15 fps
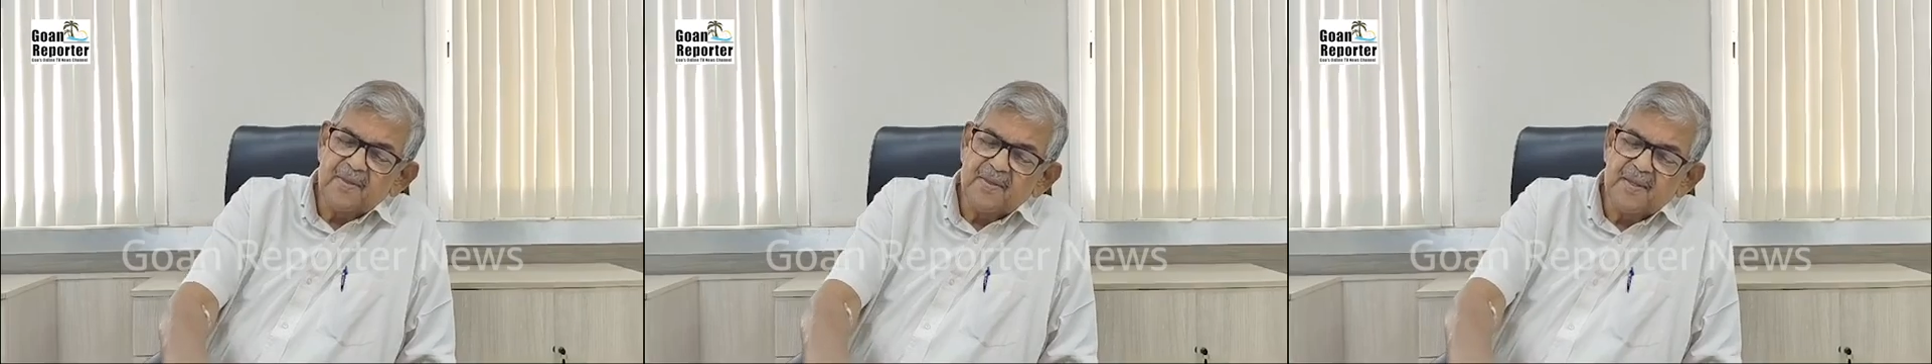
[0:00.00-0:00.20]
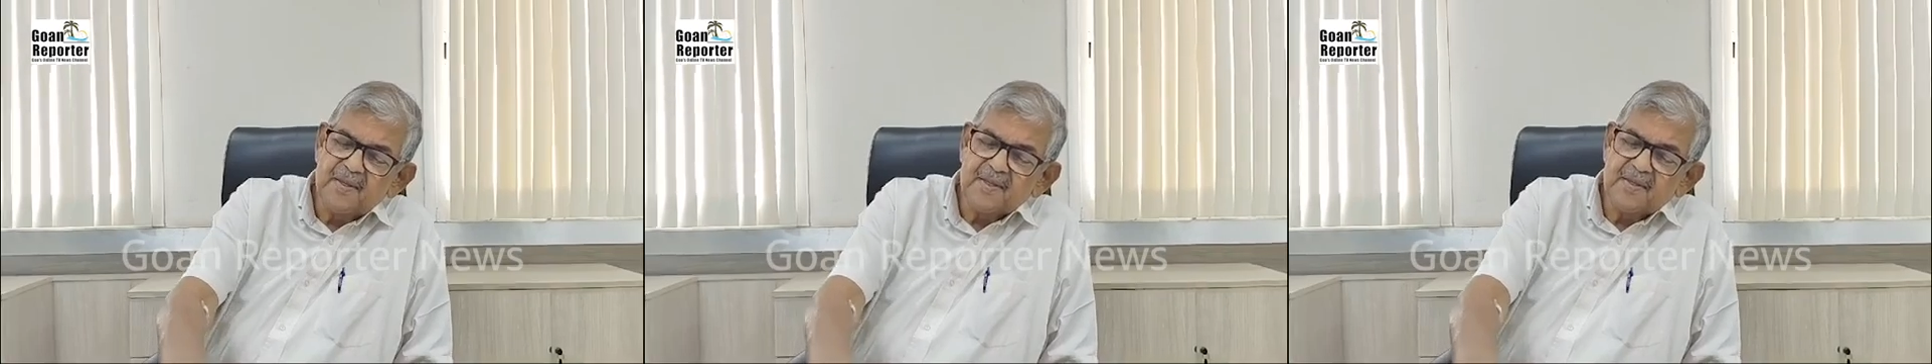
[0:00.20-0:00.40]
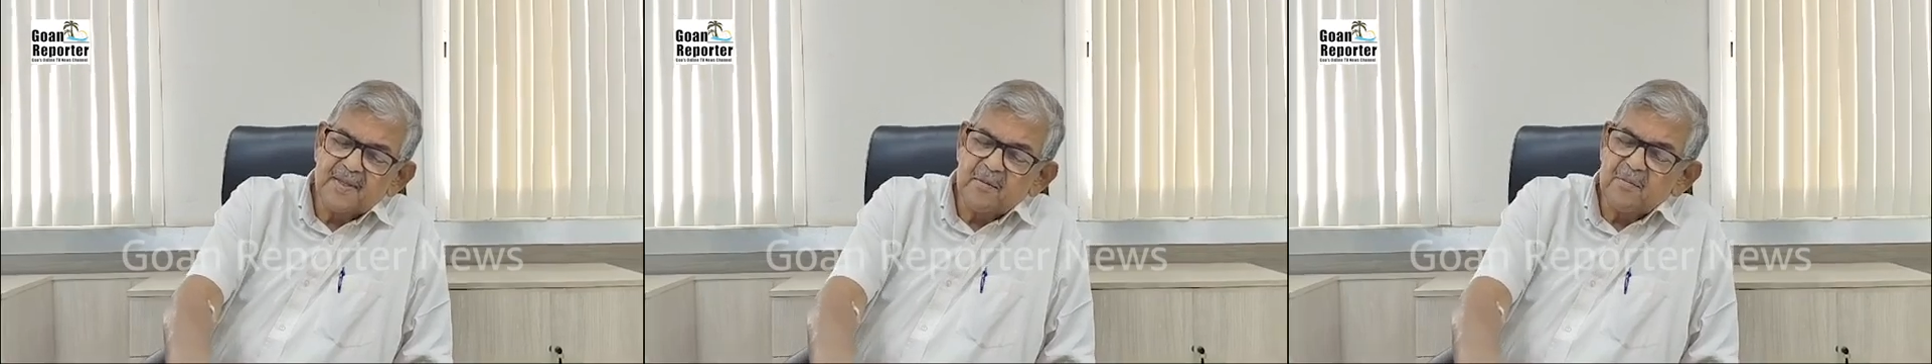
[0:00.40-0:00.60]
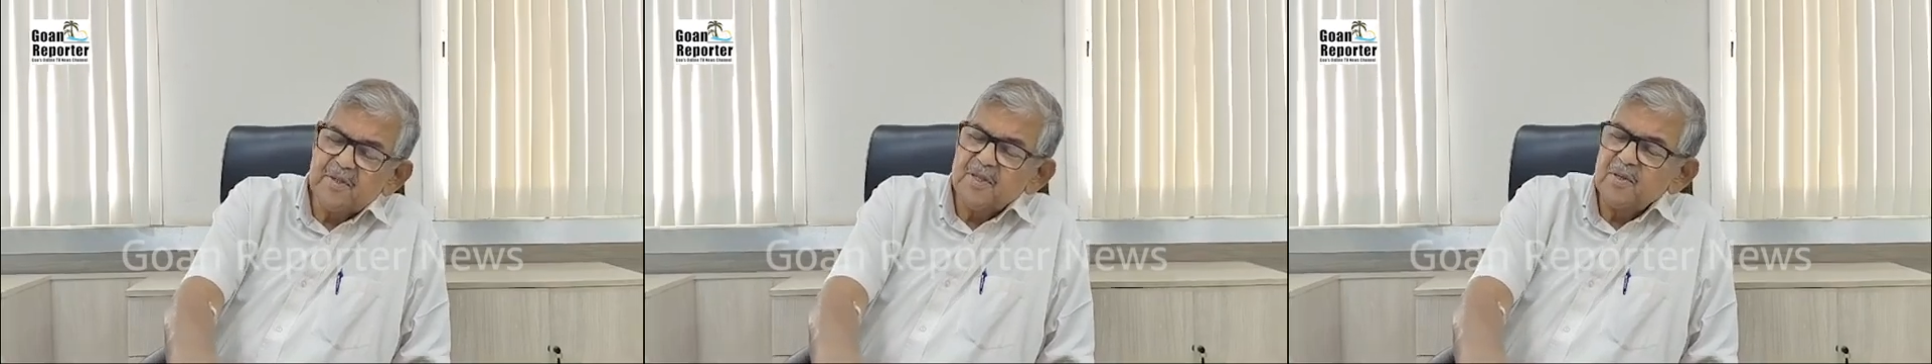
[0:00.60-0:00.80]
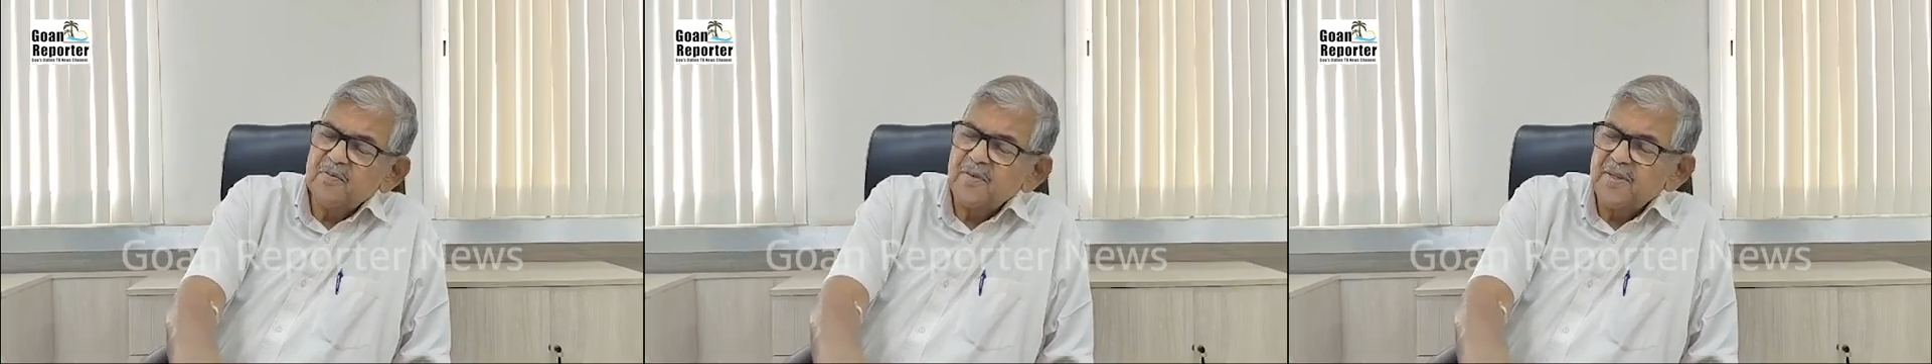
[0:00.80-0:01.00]
there is a
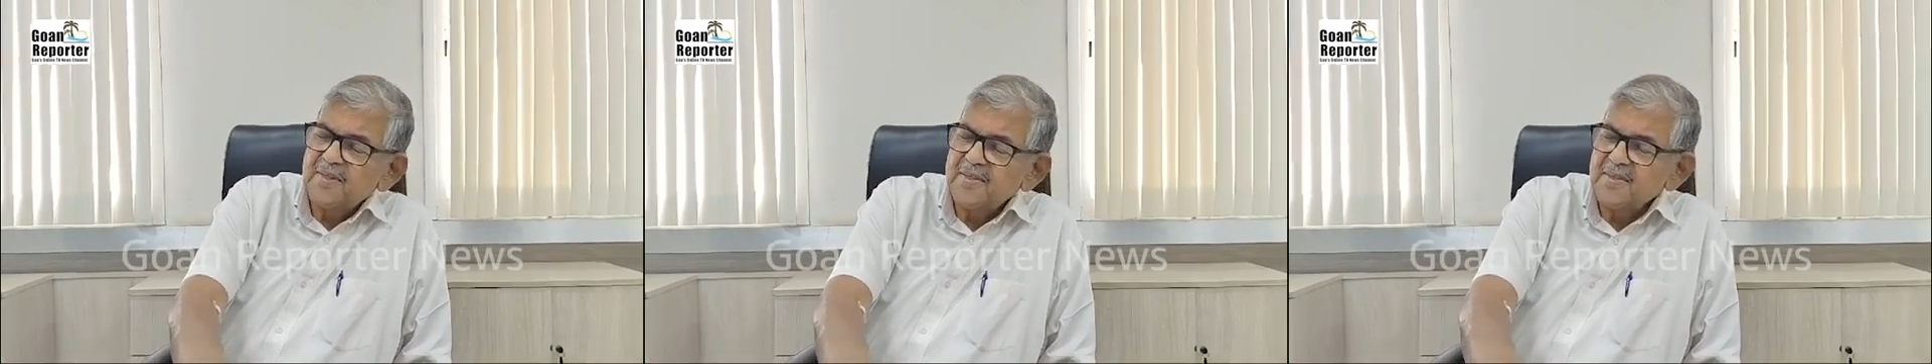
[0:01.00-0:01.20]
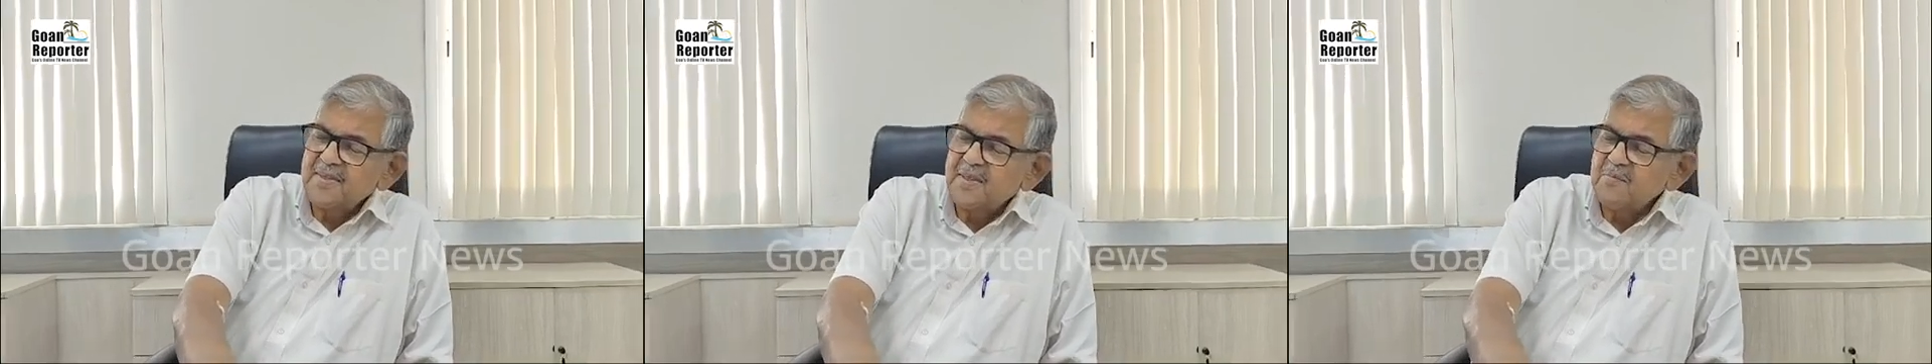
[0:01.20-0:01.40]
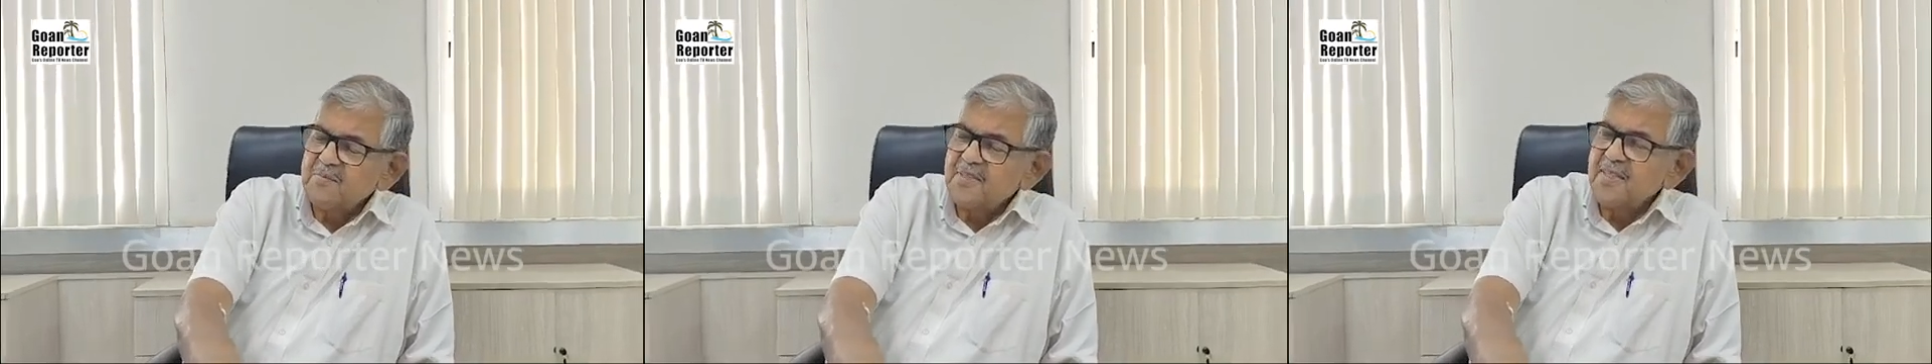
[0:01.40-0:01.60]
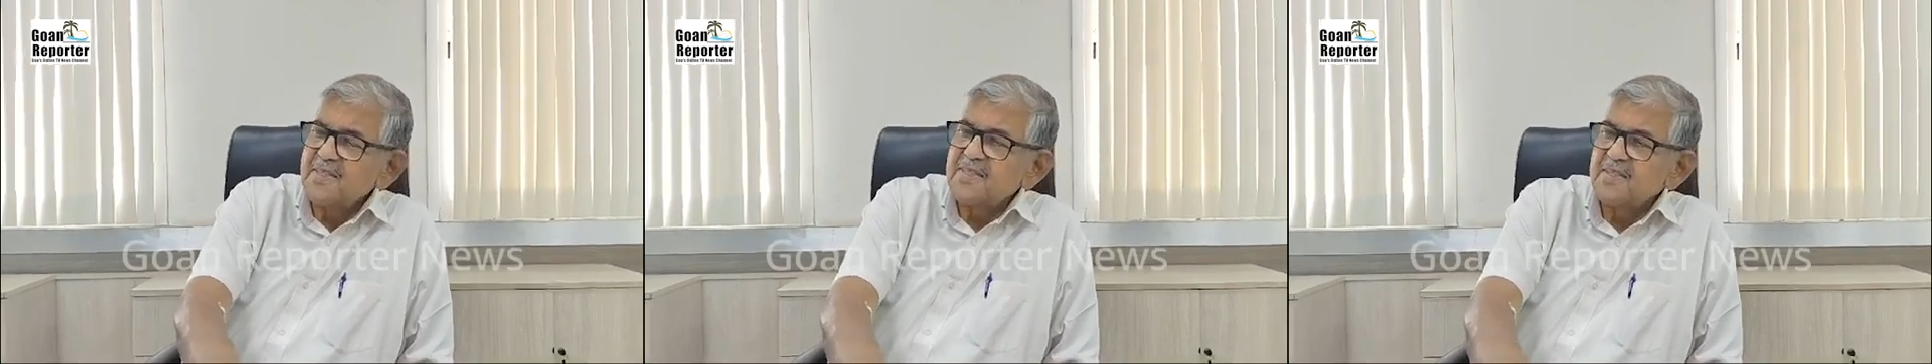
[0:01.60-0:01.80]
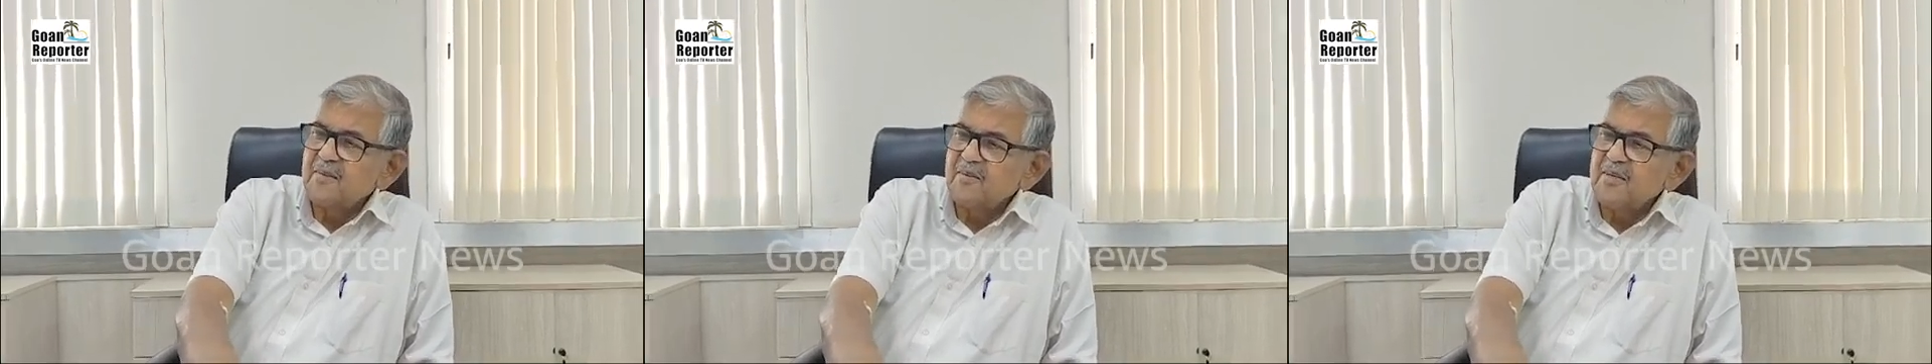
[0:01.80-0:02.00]
committee of, I think, some
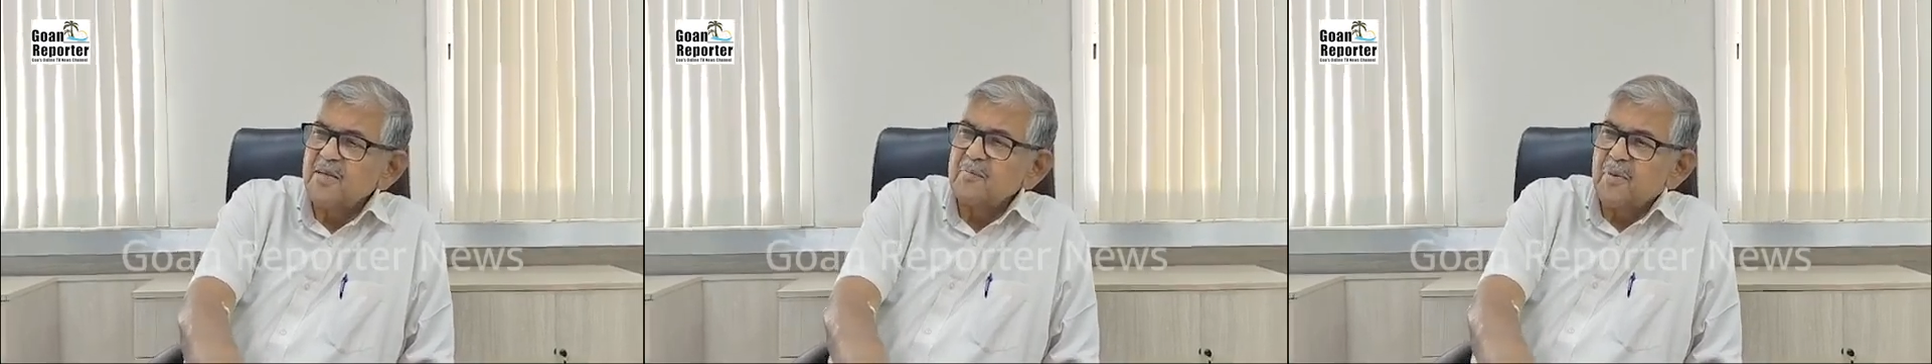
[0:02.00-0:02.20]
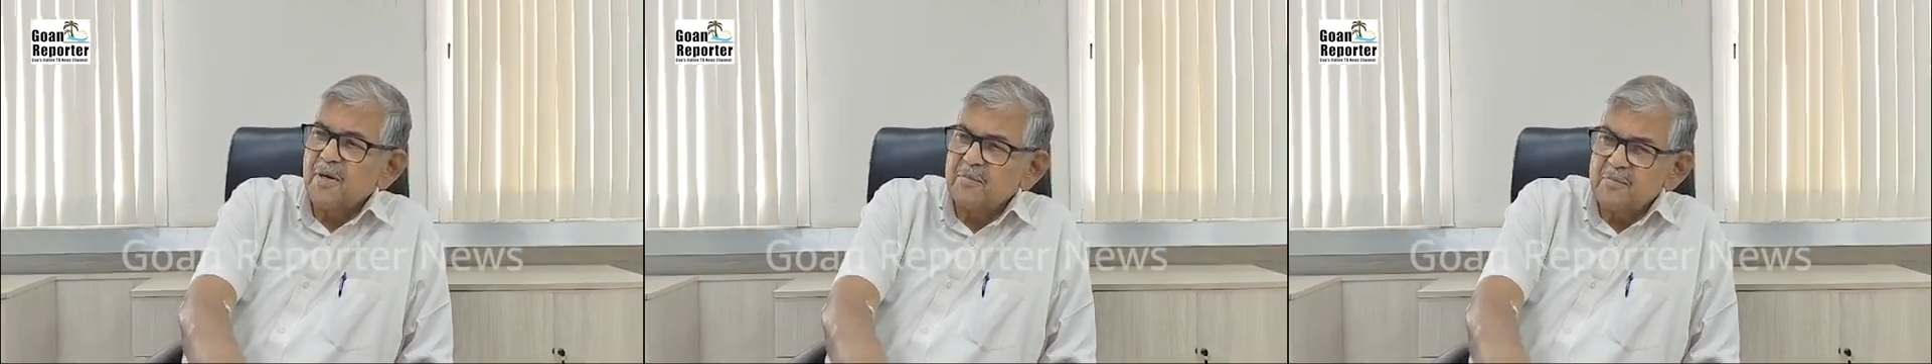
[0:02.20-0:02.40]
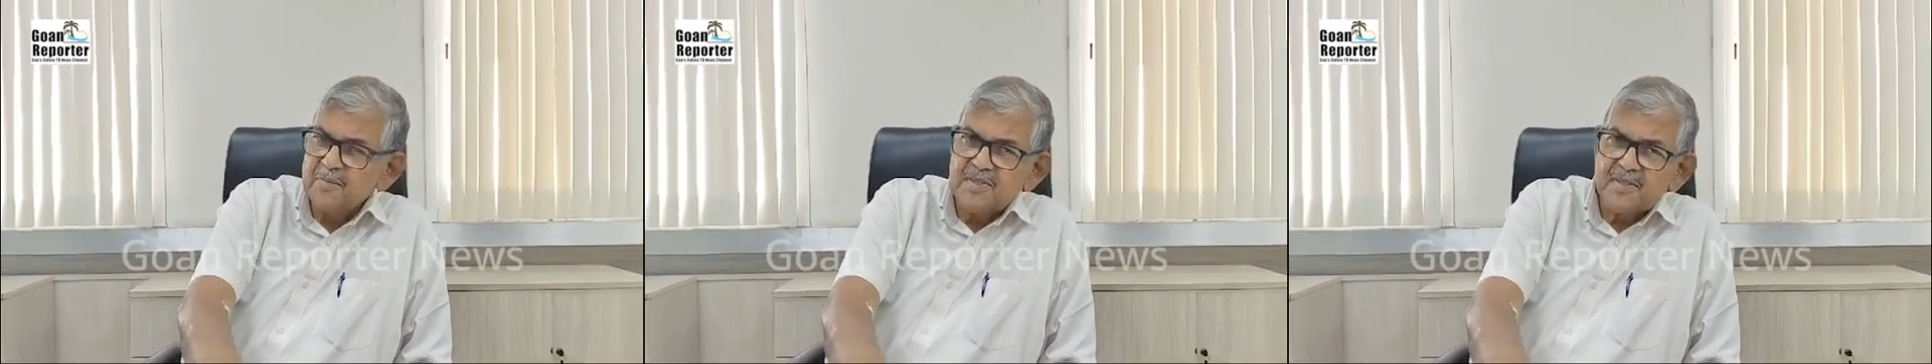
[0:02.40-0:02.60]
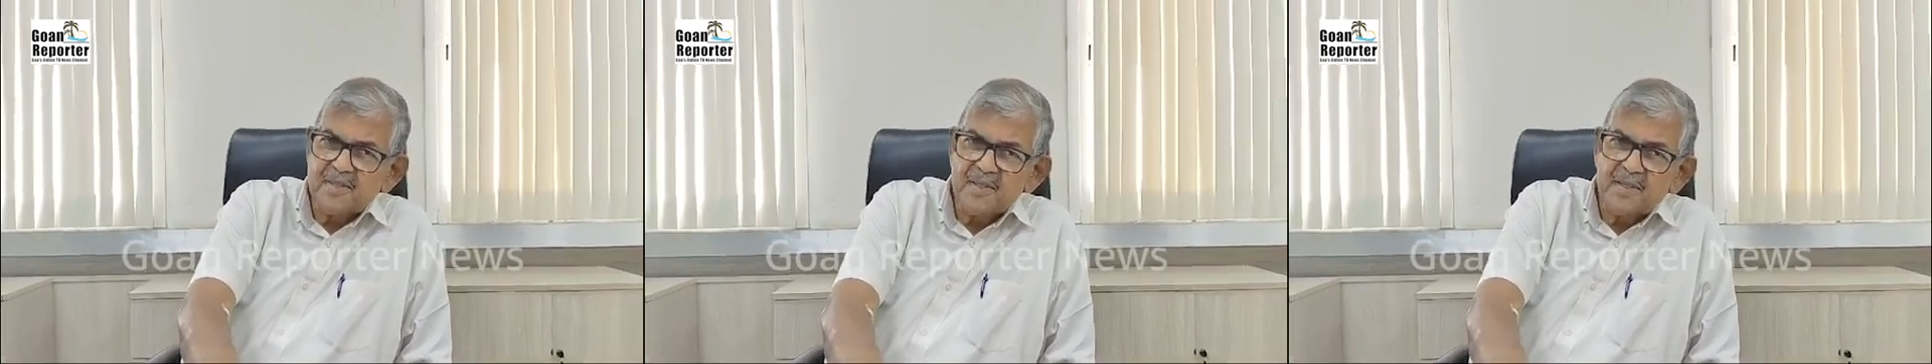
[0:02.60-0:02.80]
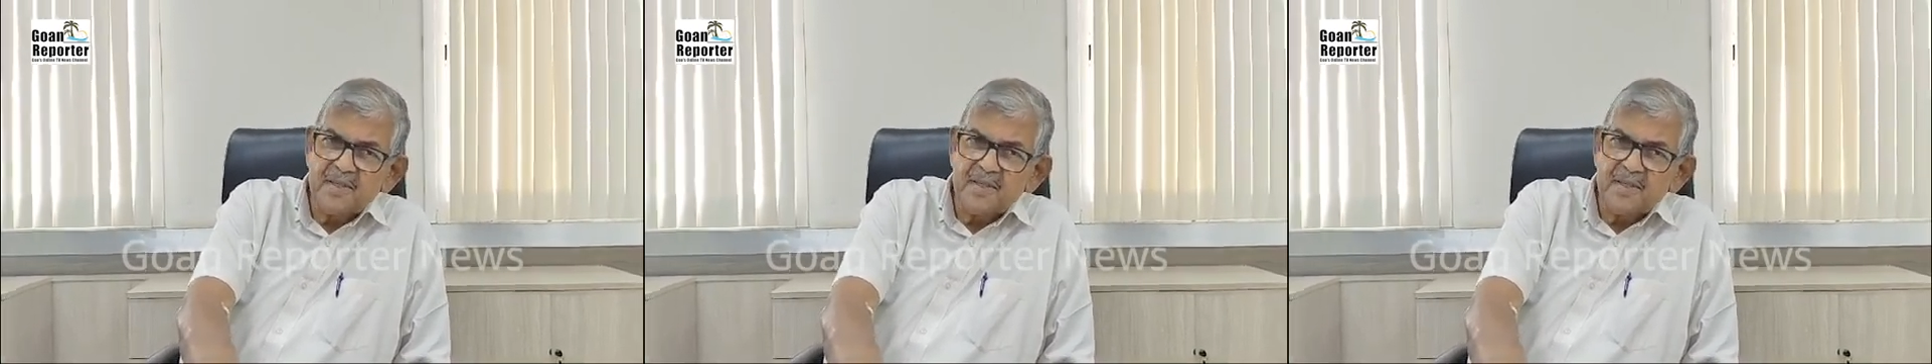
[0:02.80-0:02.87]
6-7 departments.